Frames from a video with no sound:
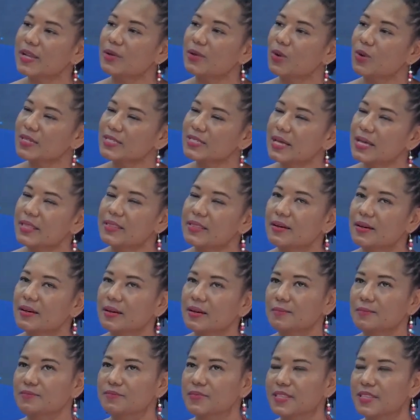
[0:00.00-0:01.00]

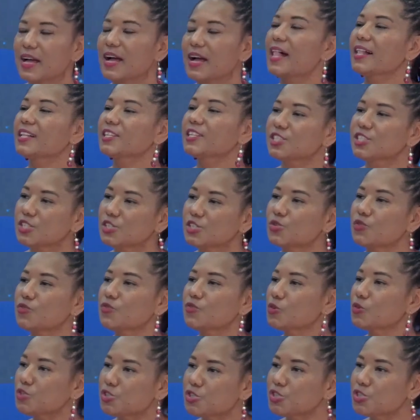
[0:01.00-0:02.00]
are the cultures of
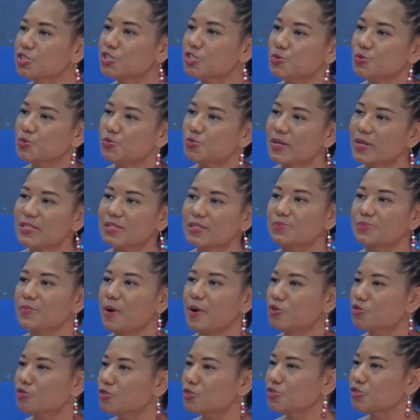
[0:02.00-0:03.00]
your church? What
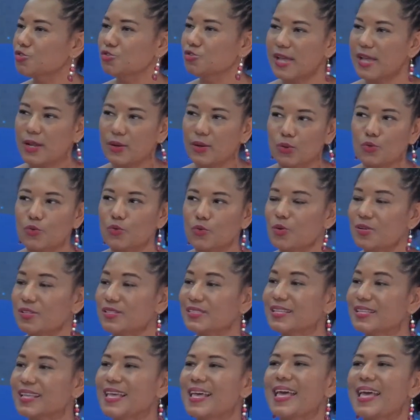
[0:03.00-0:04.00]
boundaries should I not
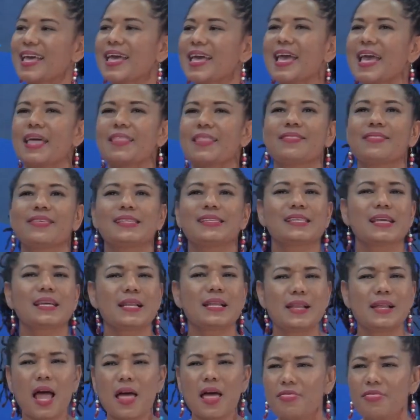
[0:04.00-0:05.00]
cross? And they said
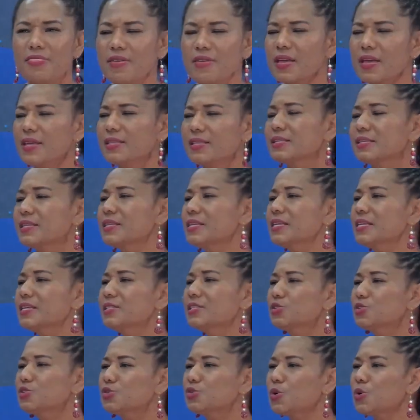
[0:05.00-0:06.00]
nothing is an
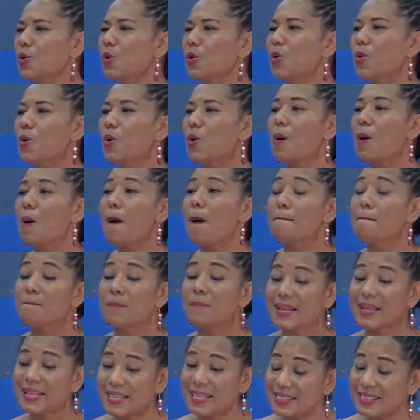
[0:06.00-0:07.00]
easy show,
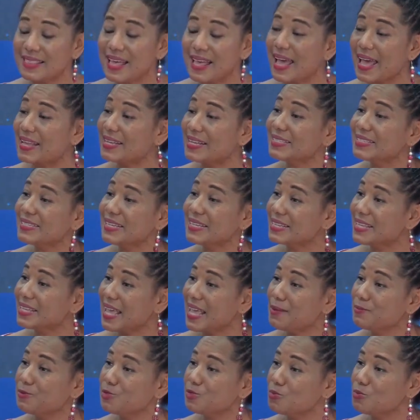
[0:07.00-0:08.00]
but in the end, it
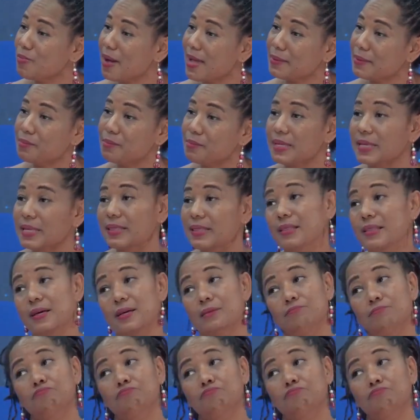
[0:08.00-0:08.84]
came to bite me in the,